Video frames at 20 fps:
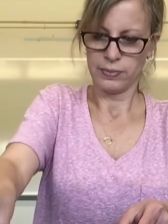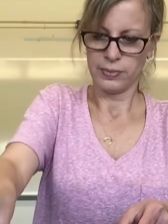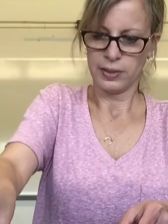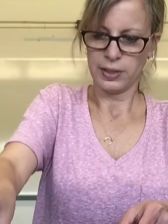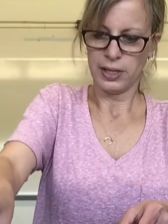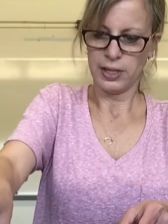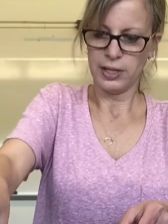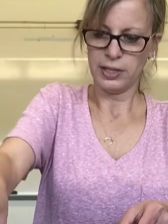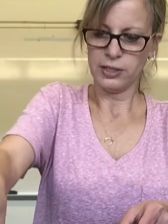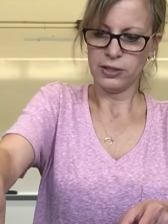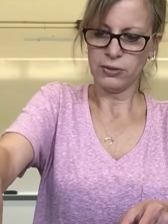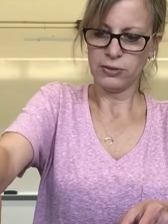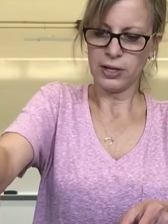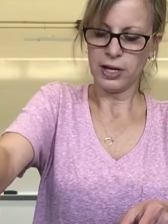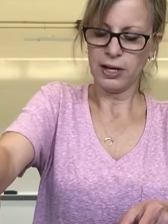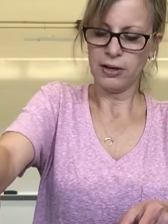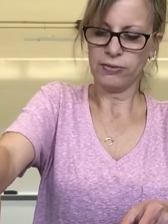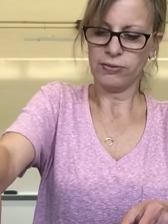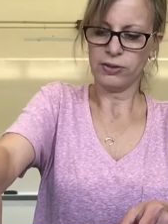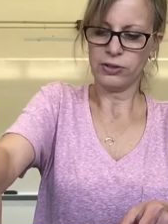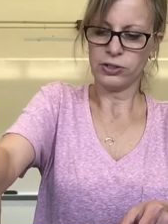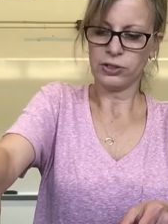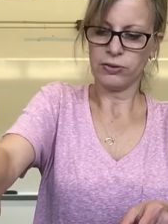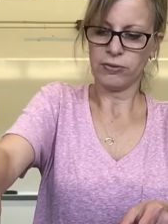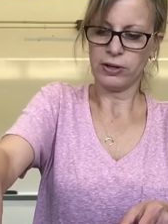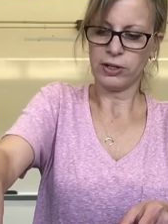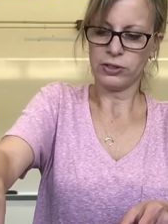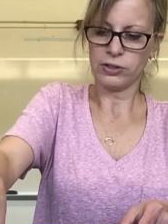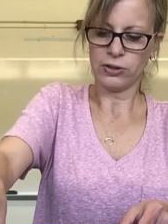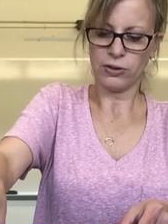And it's okay if your
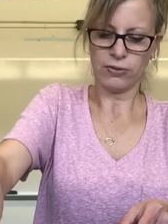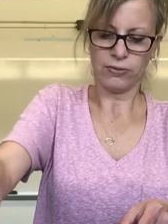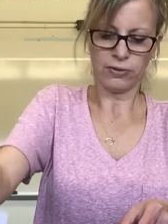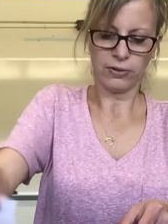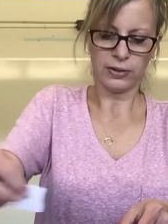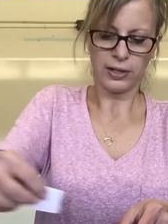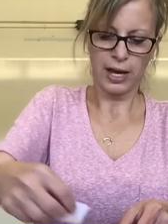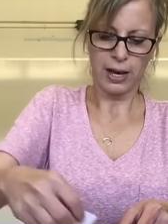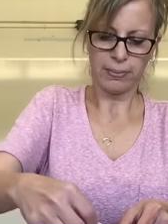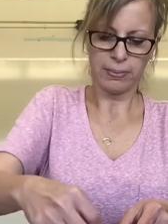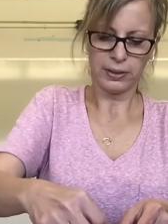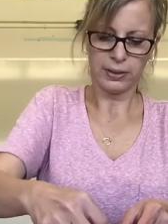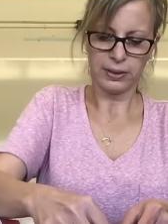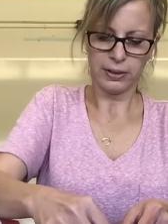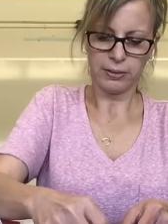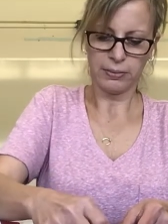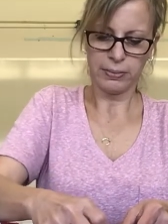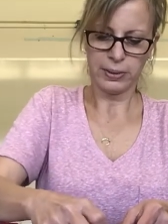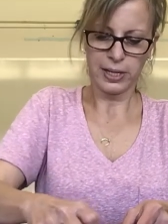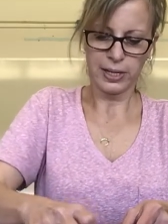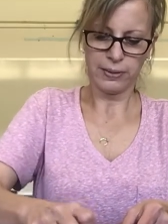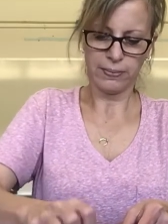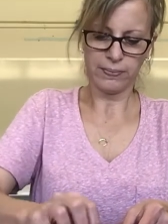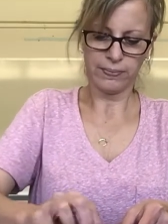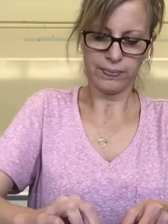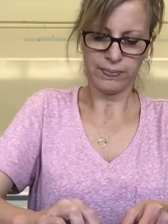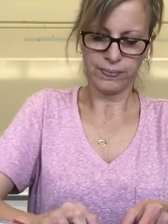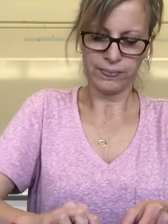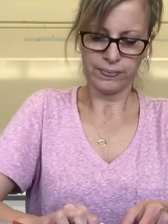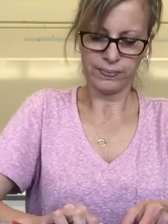squares overlap a little bit.
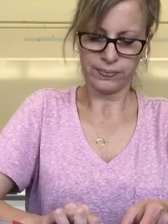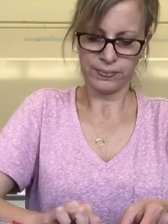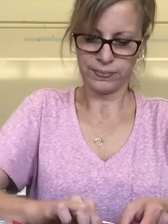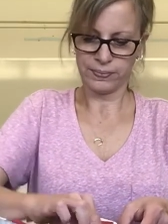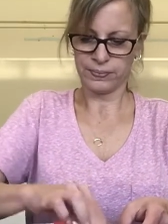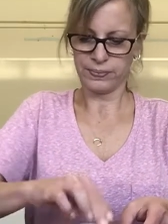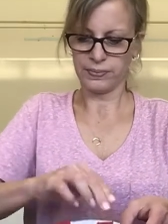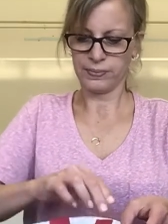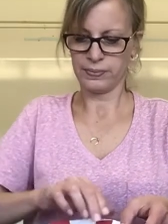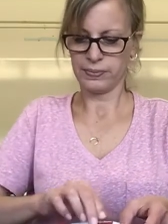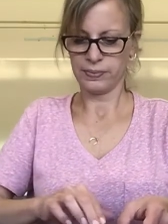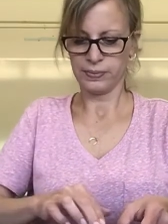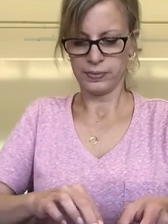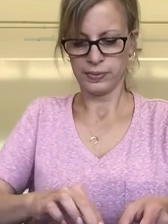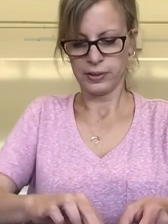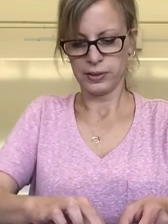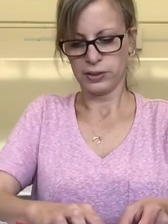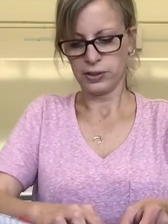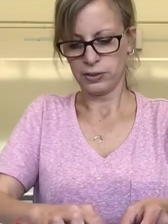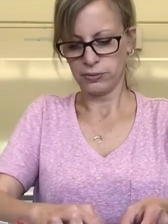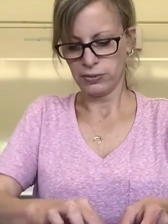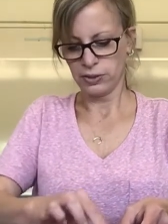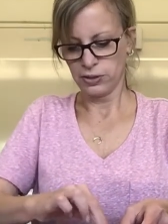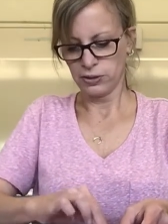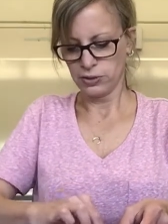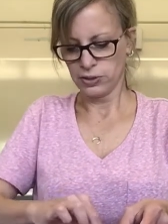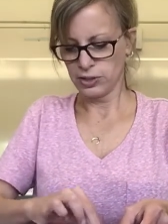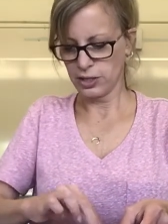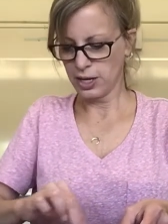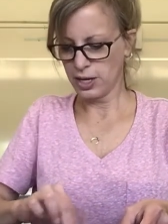So when
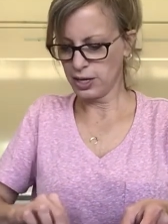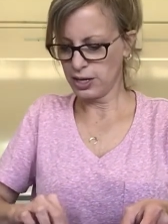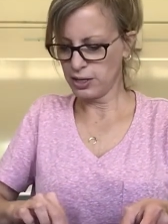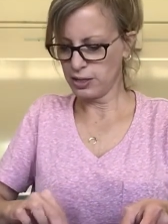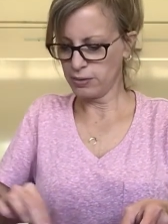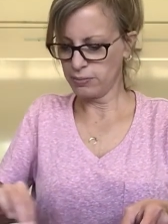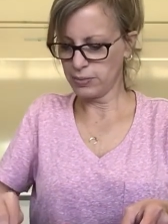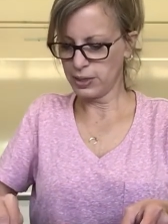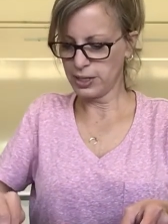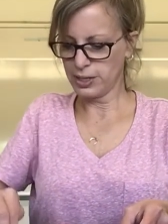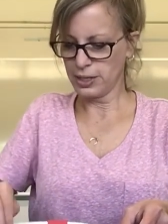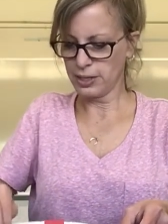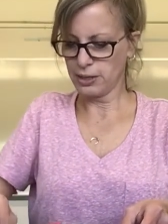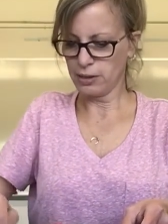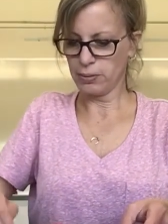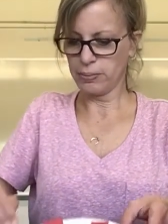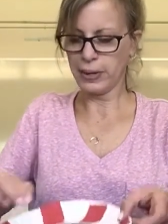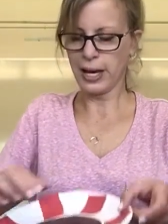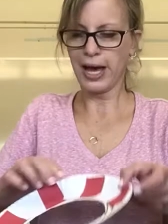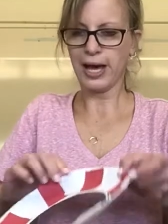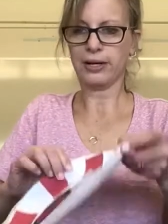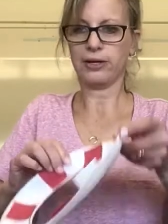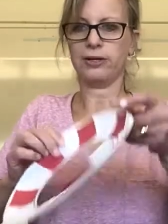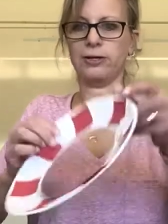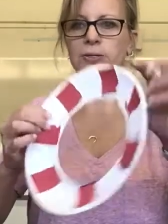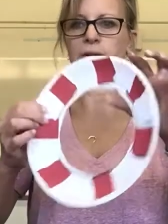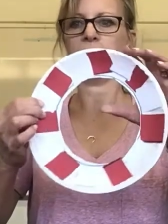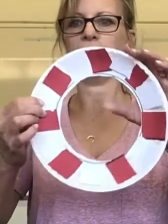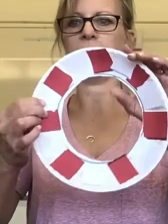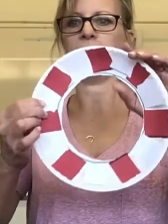you're done making your
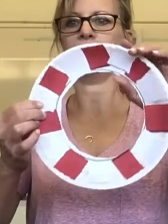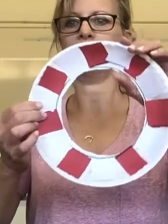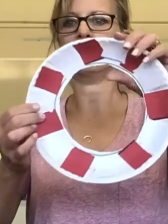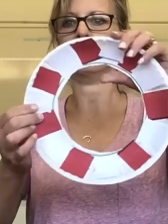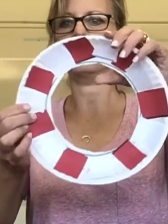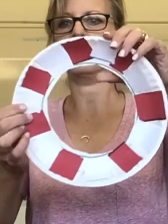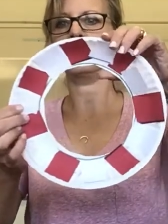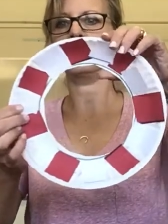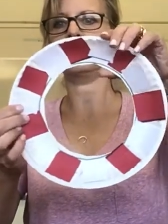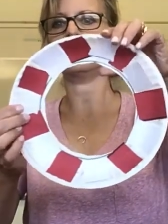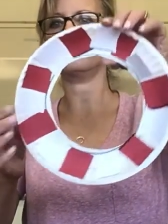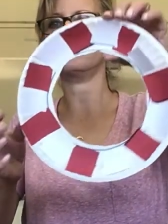pattern, your wreath